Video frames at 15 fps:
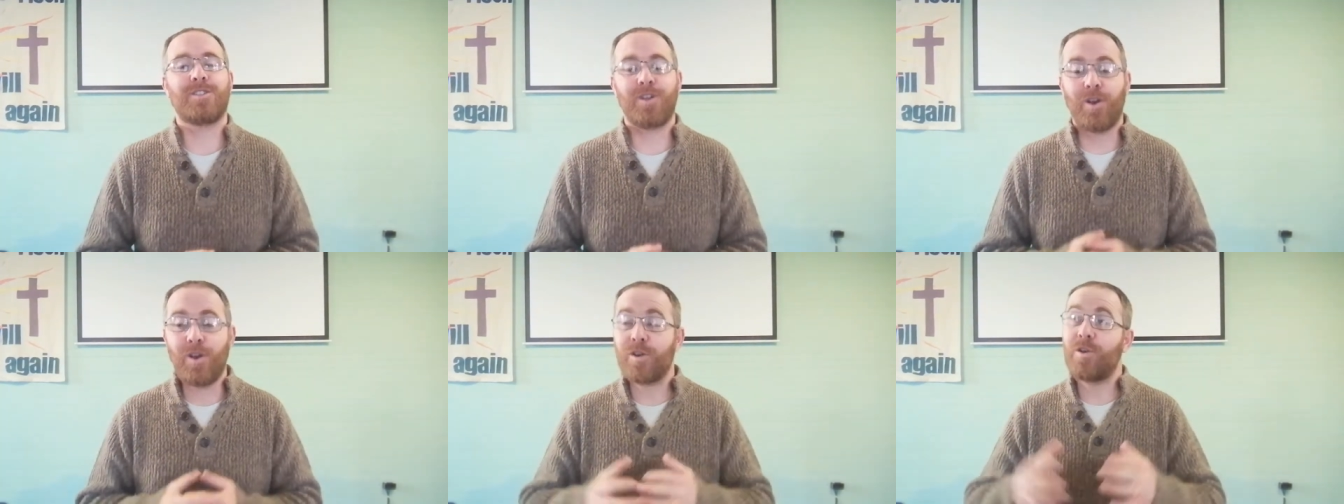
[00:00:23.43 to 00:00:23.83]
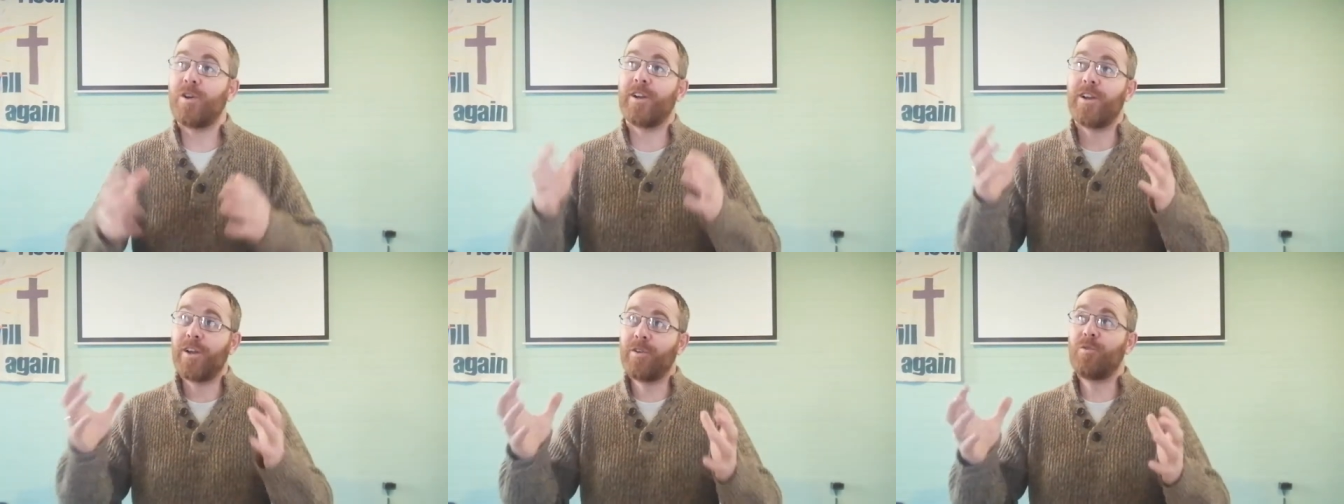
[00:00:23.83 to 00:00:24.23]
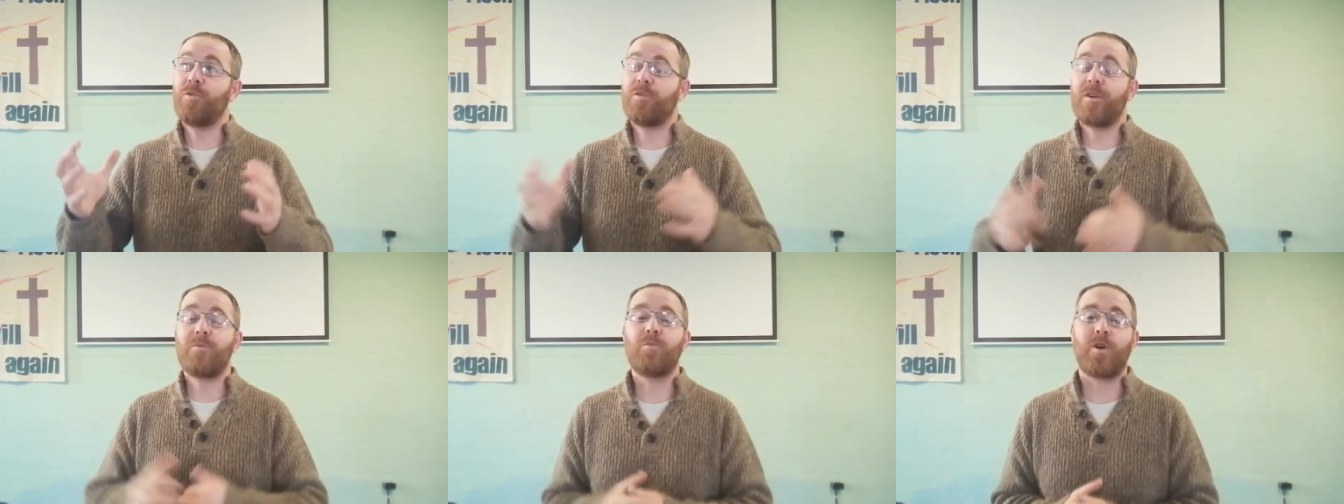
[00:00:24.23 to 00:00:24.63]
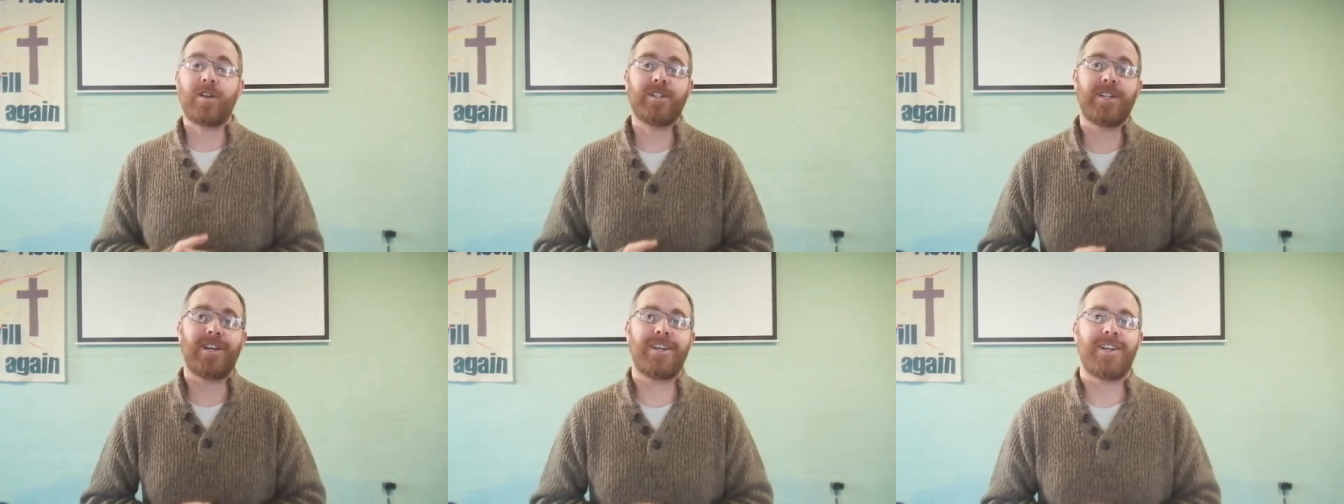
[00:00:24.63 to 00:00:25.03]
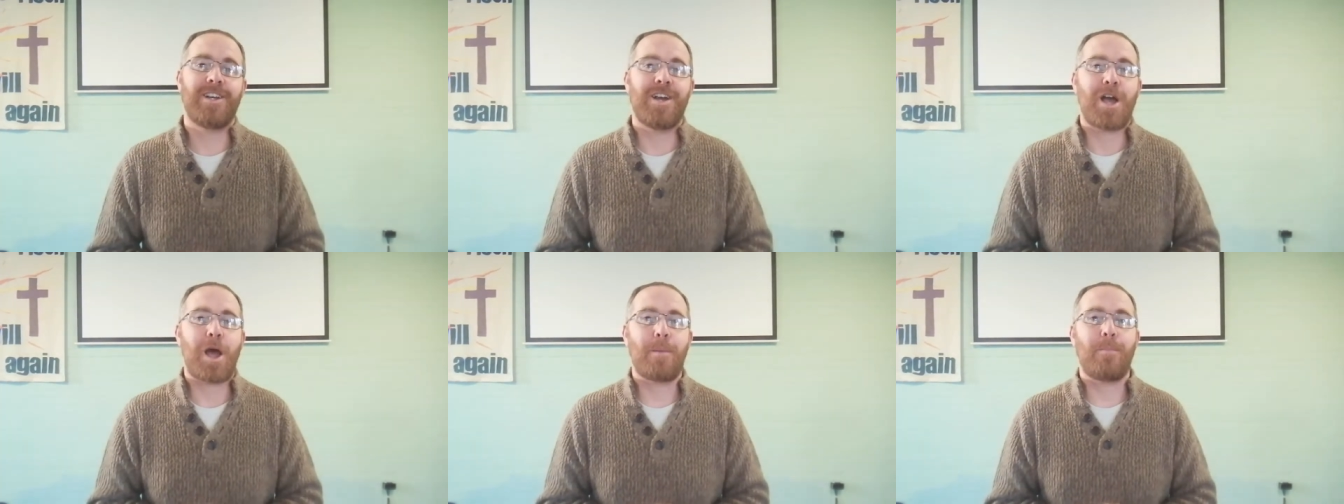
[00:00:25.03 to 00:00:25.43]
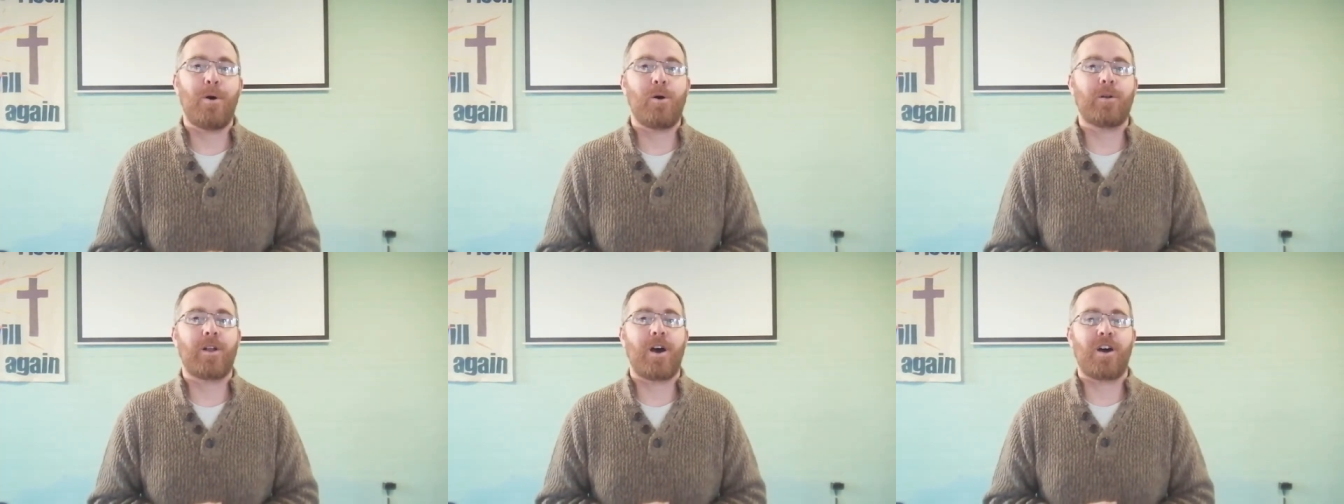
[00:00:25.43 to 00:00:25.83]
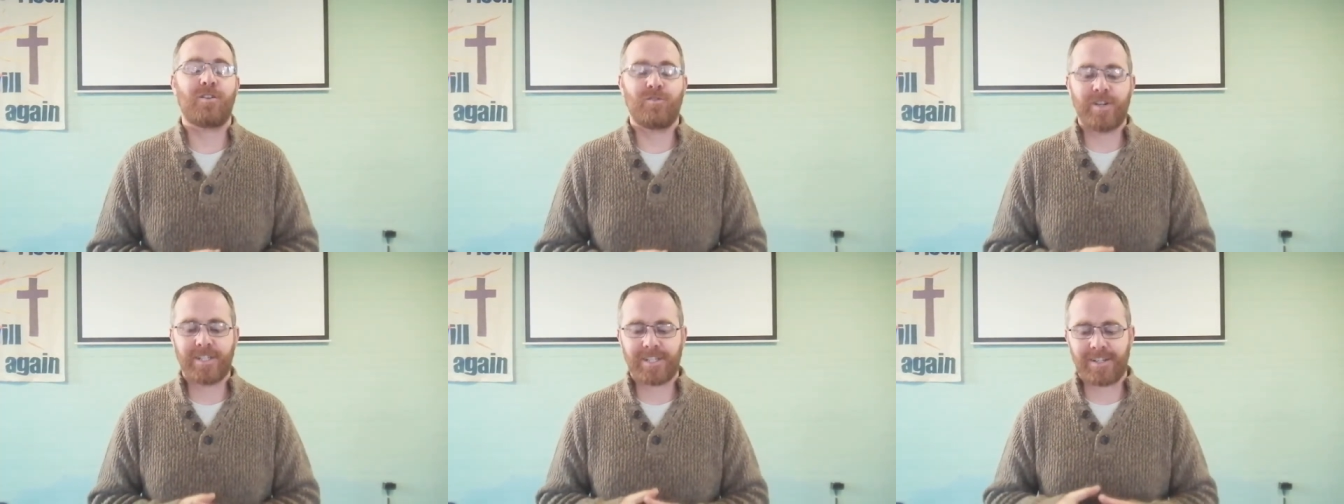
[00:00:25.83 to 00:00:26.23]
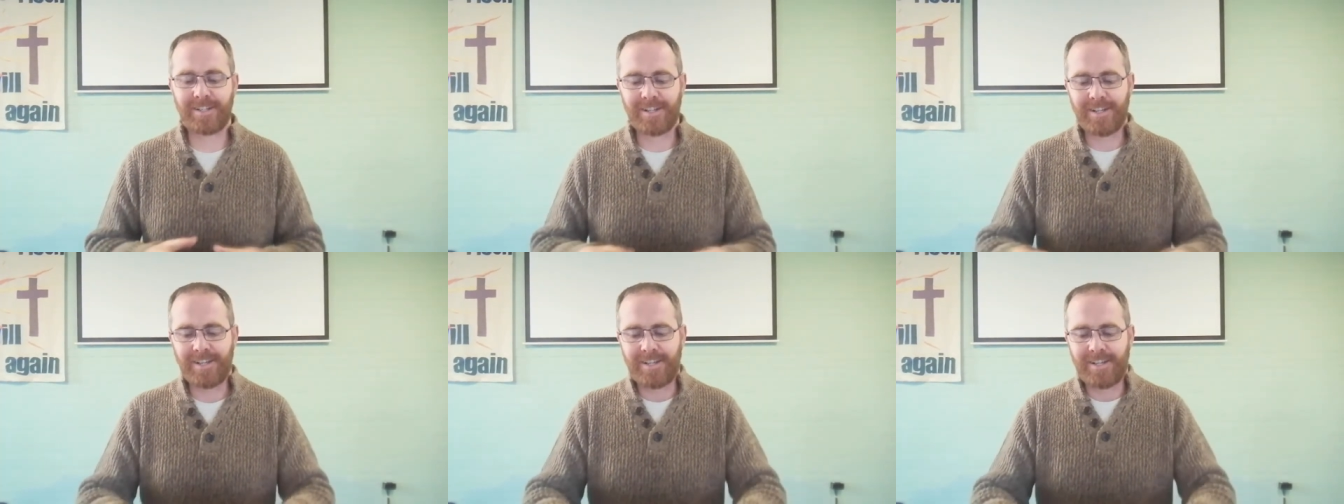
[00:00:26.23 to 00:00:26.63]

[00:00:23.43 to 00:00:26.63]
to look in, in, awe and wonder upon our risen